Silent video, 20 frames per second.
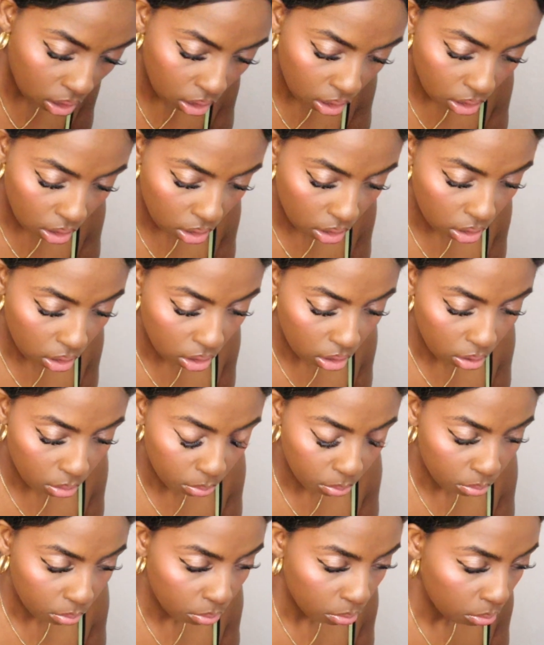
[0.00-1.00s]

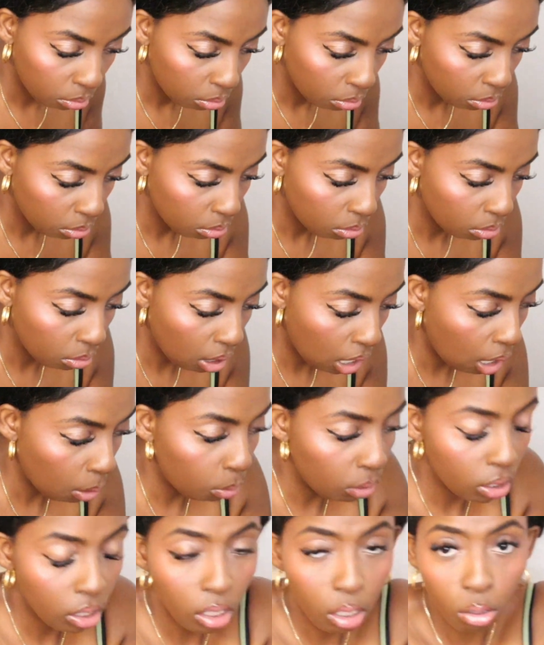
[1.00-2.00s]
um i
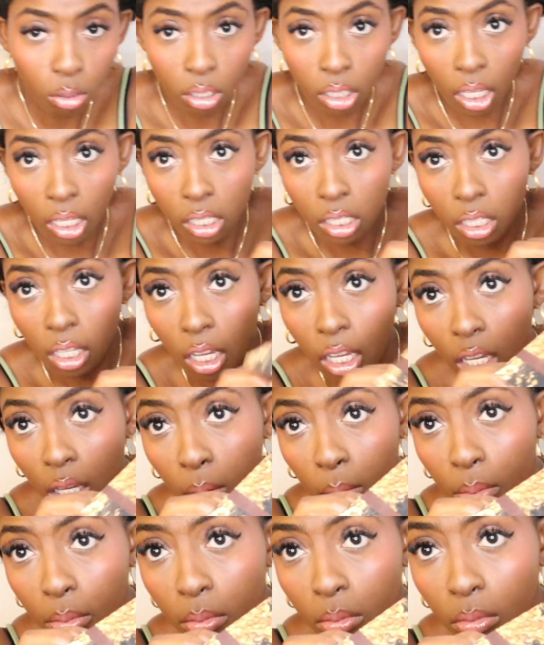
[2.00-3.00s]
would use that
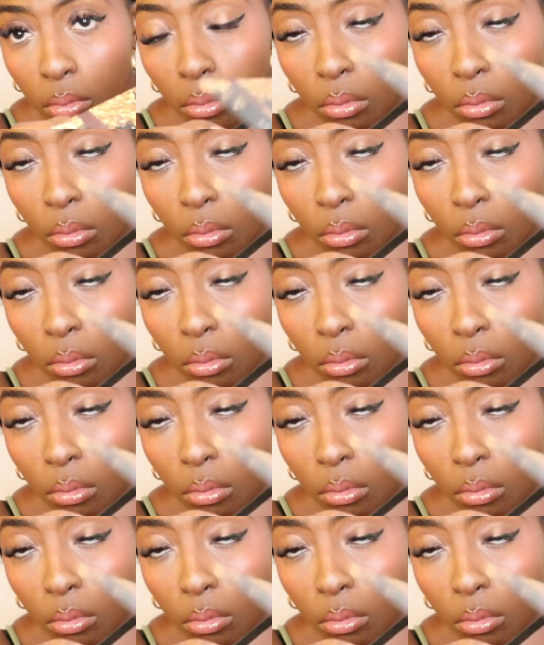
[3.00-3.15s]
same